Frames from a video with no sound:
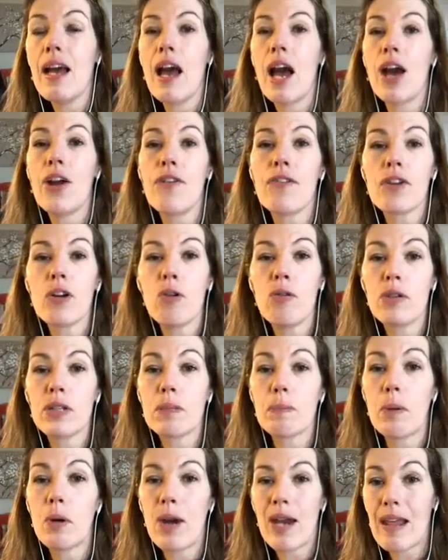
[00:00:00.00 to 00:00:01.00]
and of course
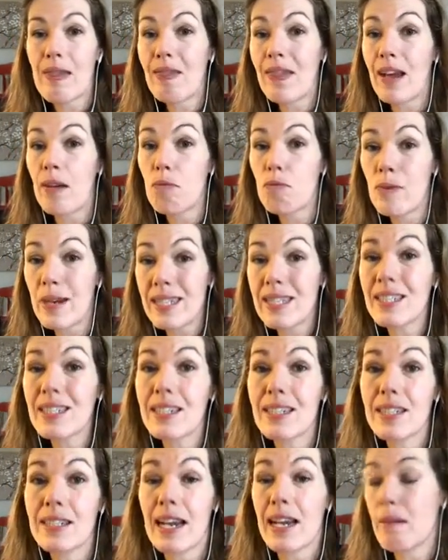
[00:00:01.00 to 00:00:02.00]
put in that risk
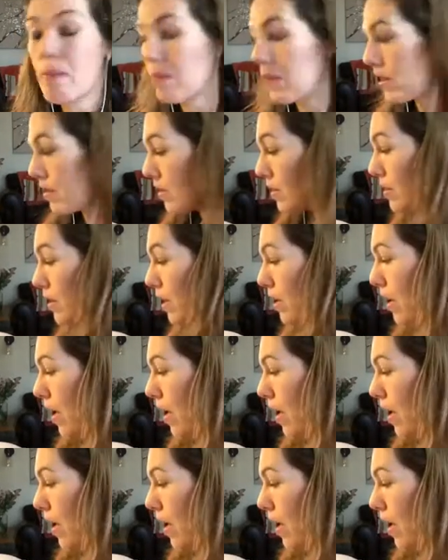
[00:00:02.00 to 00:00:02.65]
statement